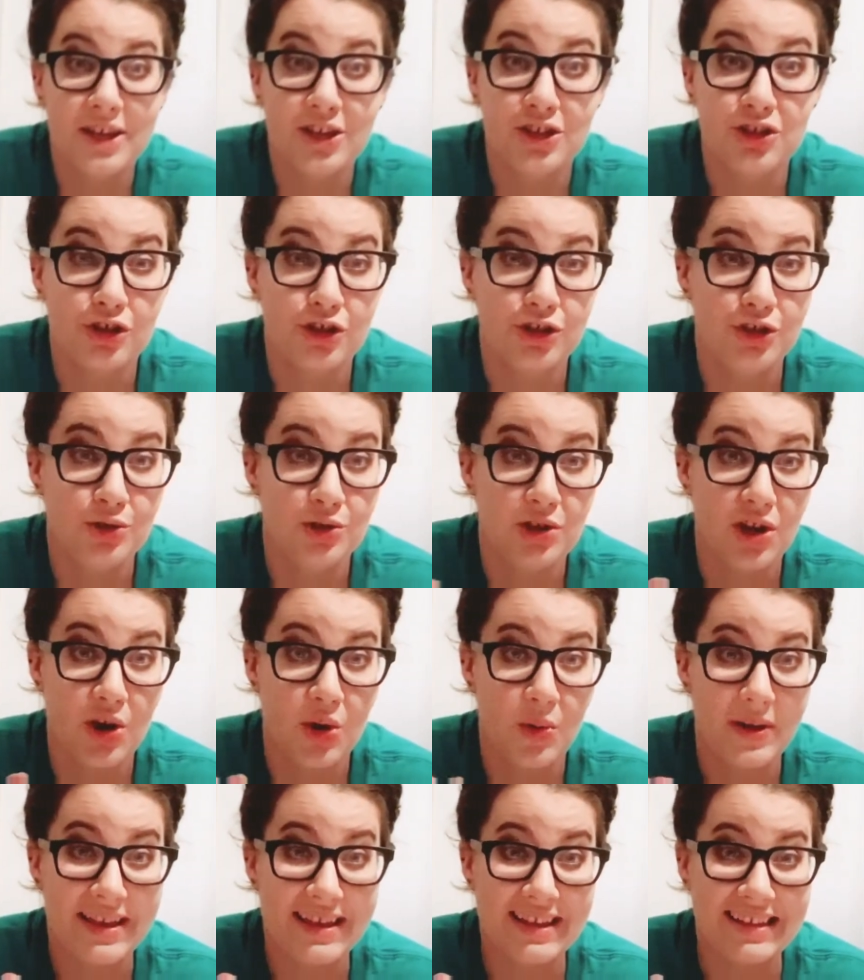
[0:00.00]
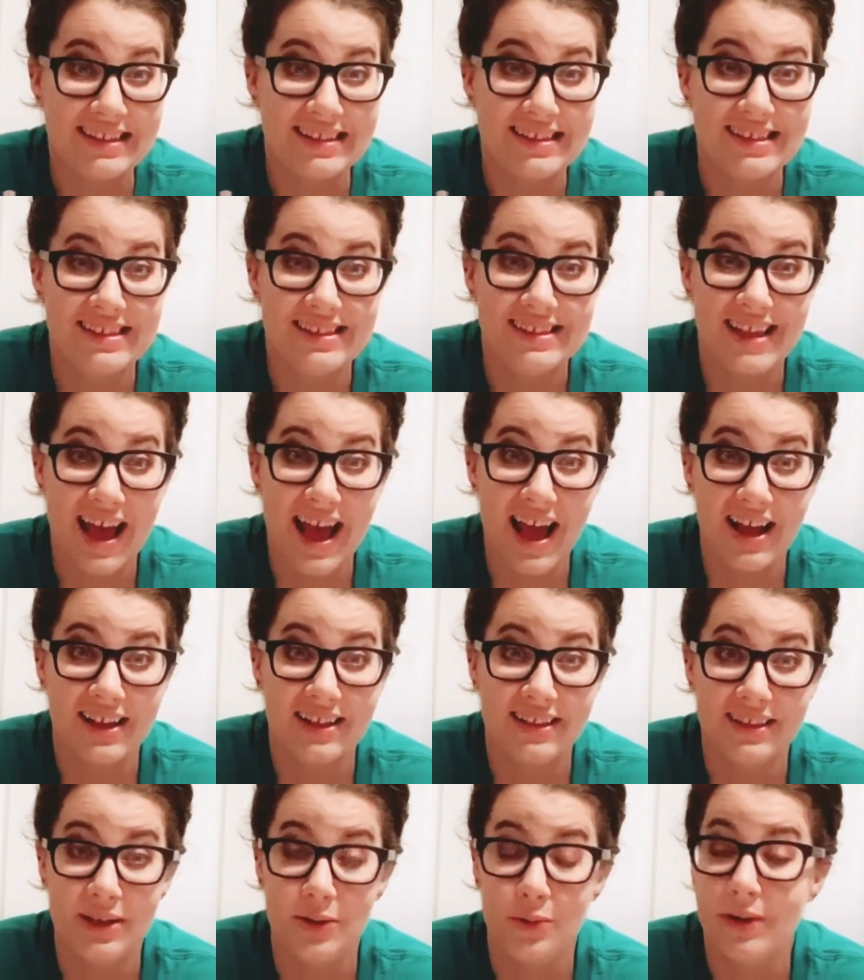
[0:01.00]
sure you know
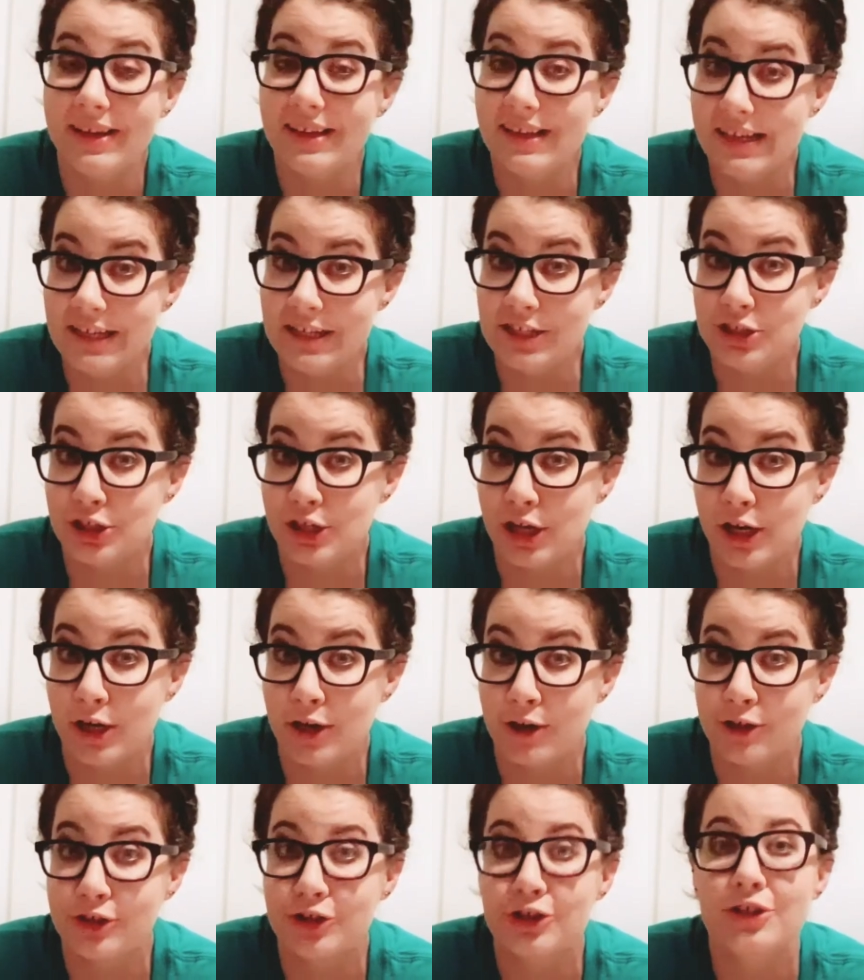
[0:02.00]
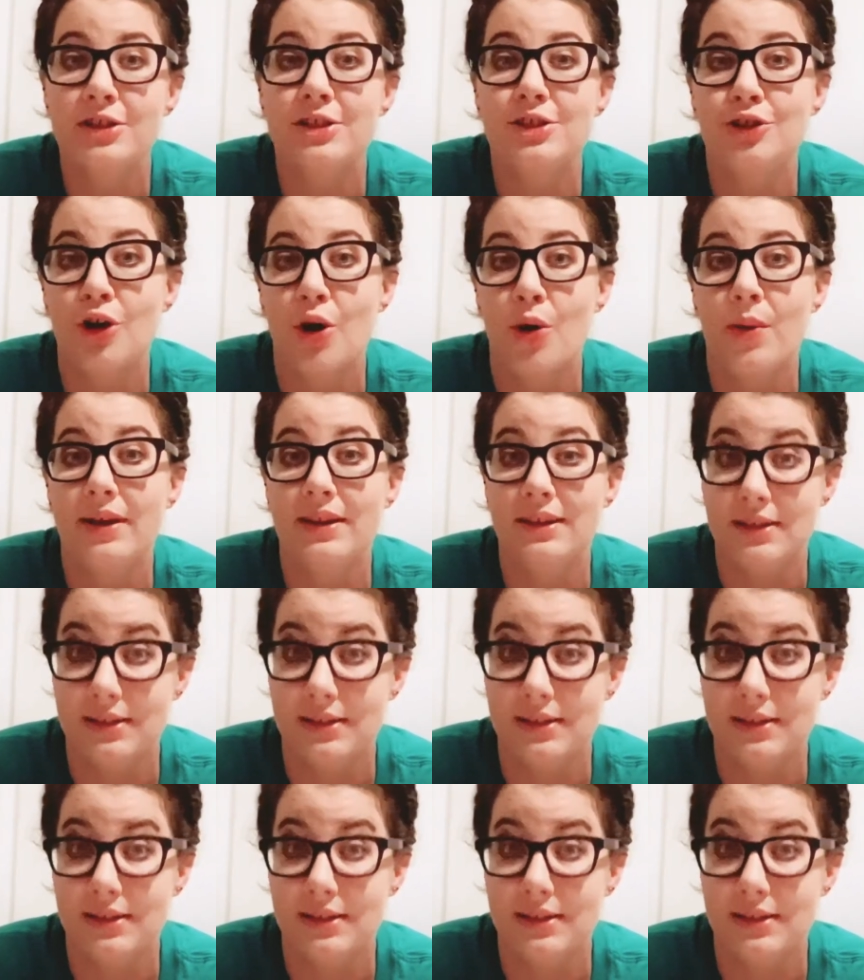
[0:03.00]
exactly what each character is going to